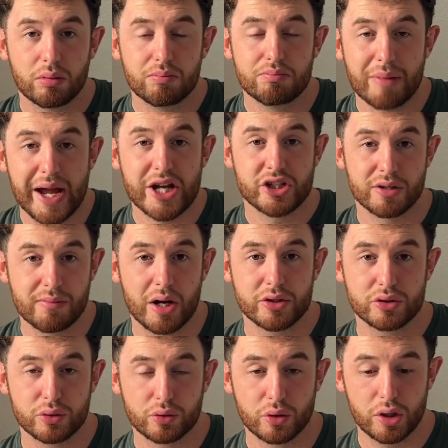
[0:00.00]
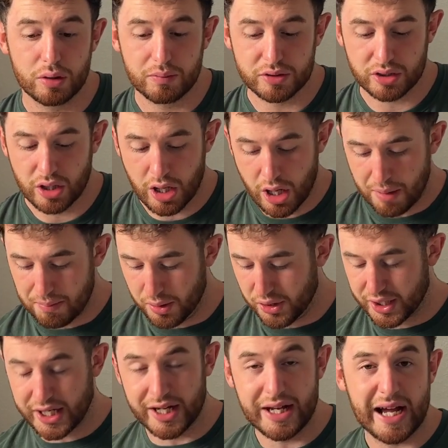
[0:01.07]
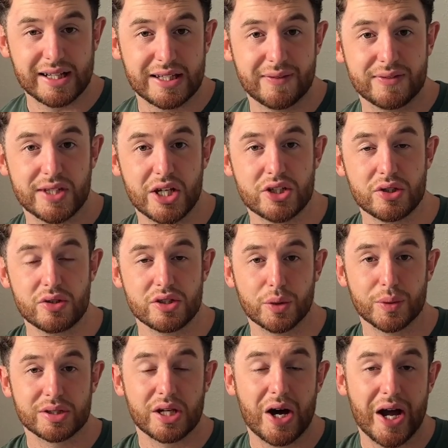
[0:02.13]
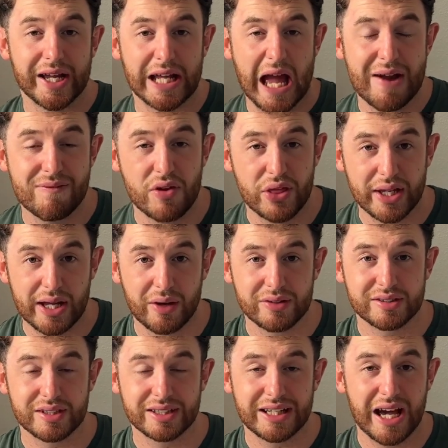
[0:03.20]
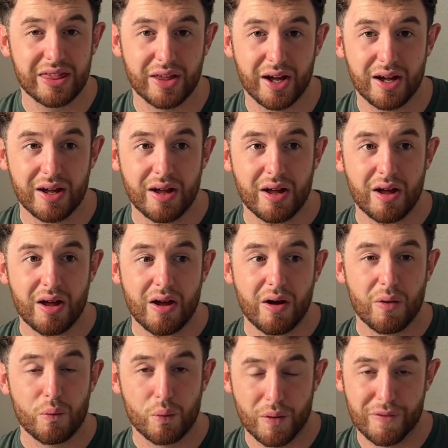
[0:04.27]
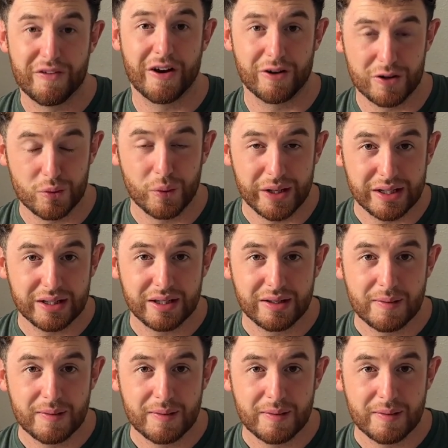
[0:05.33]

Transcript: major muscle groups, but the connective tissues that were tying everything else together were very weak.